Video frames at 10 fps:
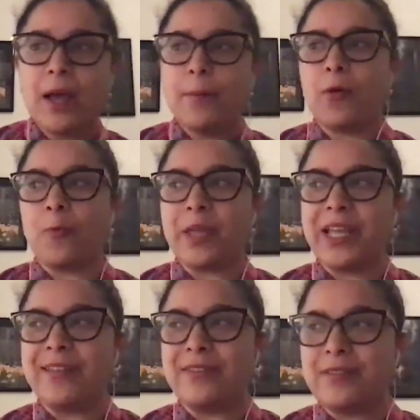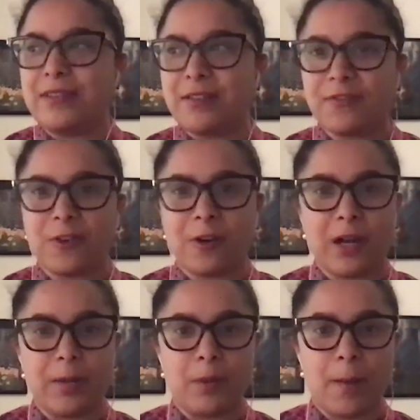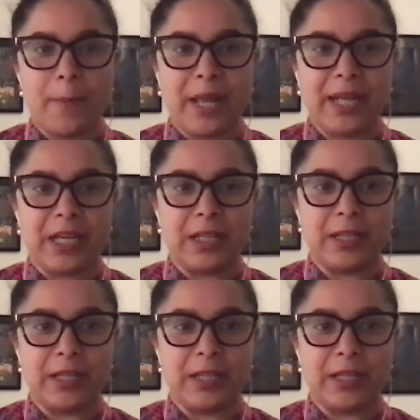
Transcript: But we differ in opinion.